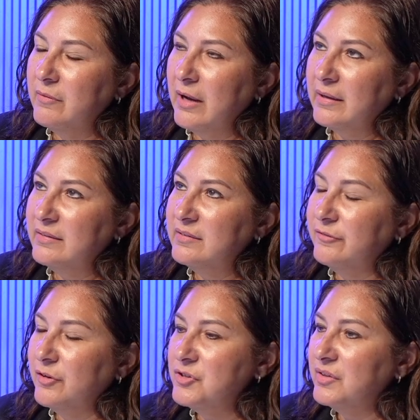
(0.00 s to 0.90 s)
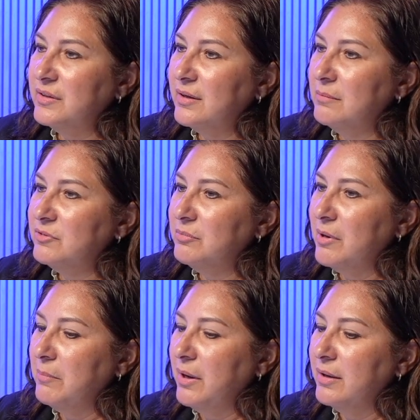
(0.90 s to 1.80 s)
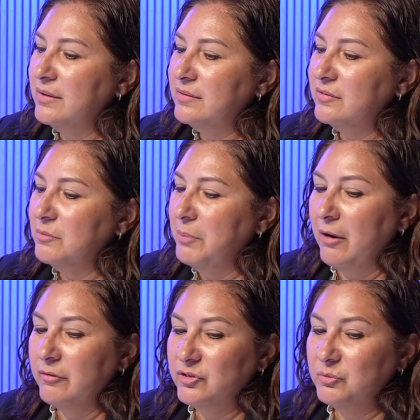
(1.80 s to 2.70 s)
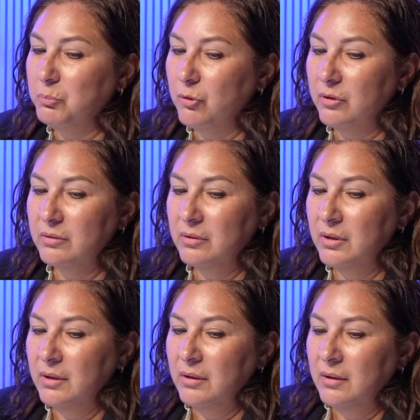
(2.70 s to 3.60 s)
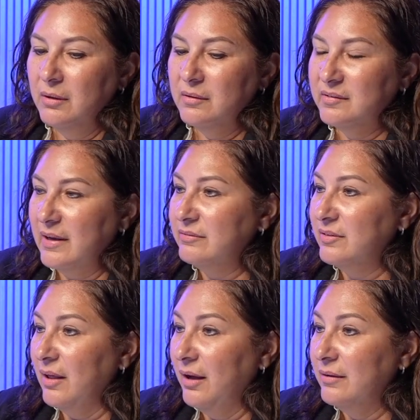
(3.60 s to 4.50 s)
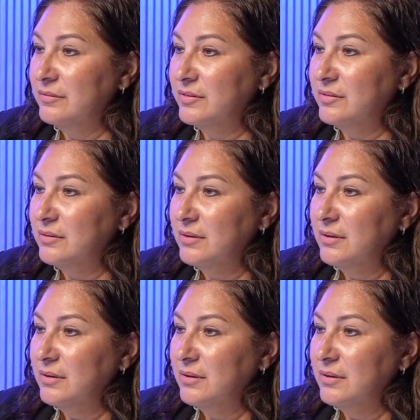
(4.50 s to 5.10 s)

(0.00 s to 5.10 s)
I guess the first thing that comes to my mind is the power of sport saves lives.